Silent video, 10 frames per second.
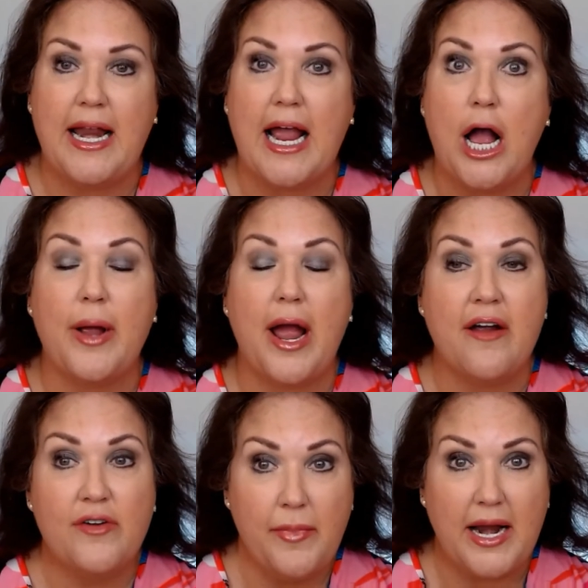I hope
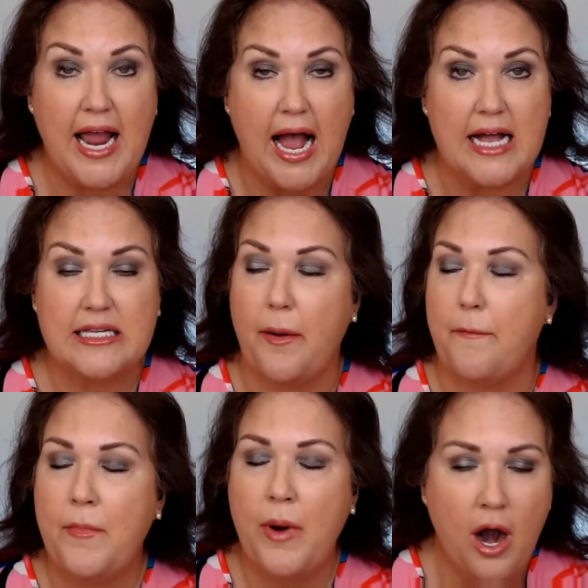everybody has a
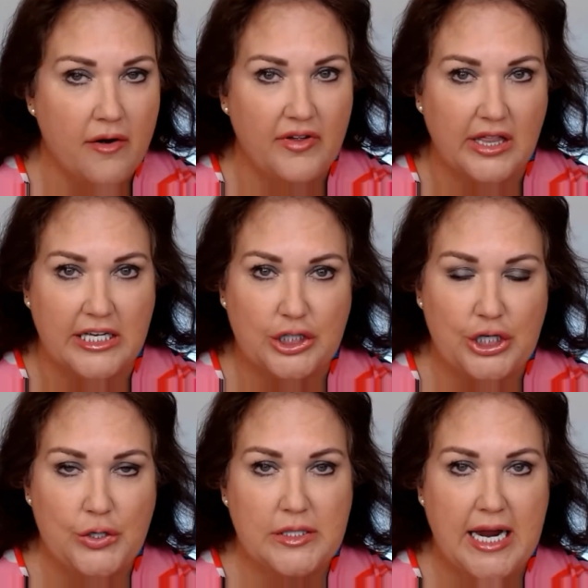marvelous
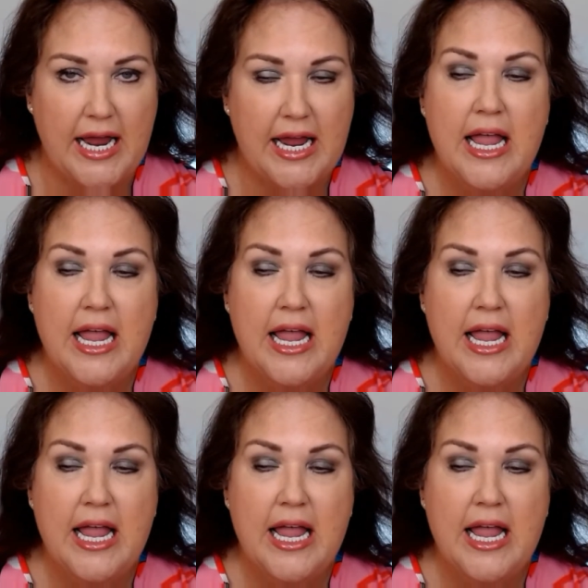Tuesday.